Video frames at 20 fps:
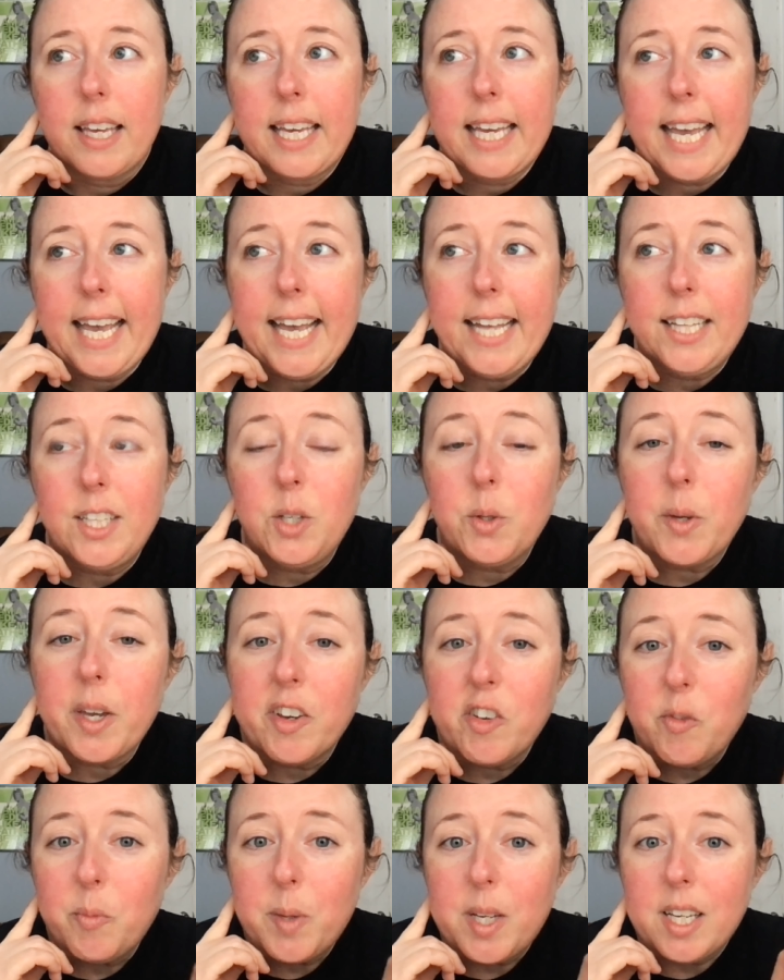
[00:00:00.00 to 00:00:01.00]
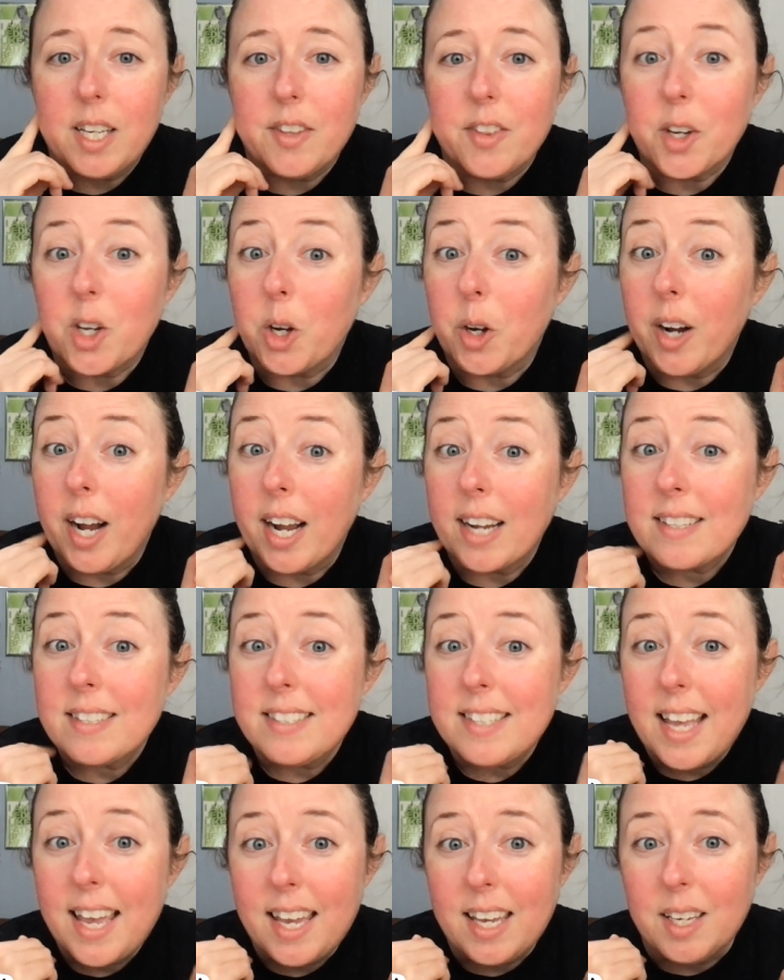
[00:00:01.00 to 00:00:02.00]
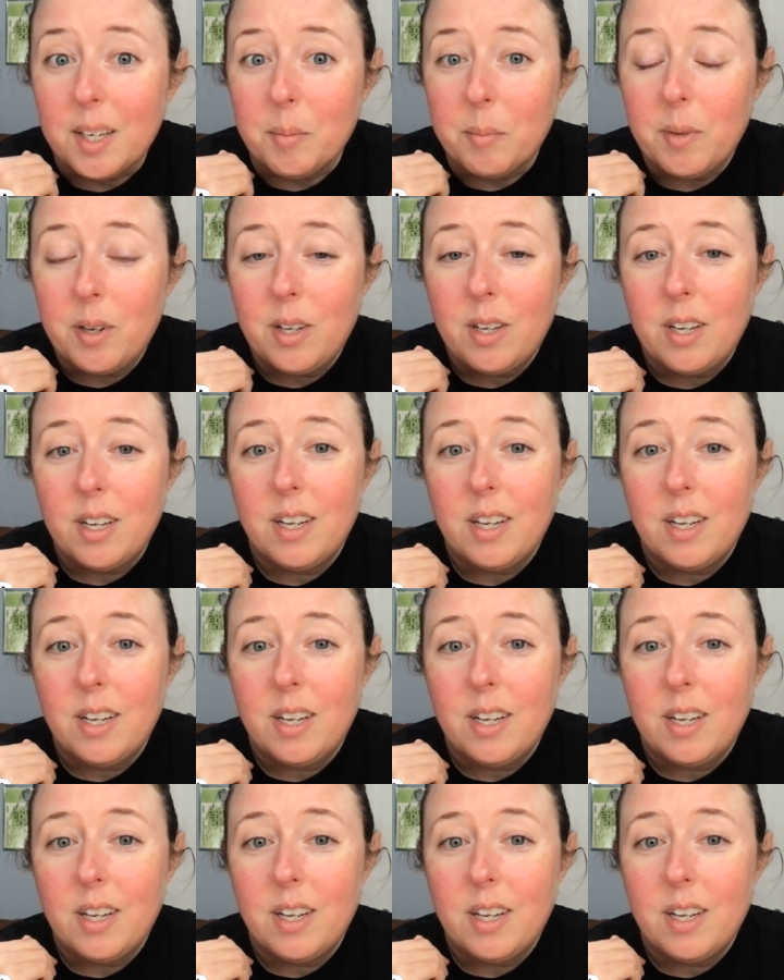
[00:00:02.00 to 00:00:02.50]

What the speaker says: can you give me the correct name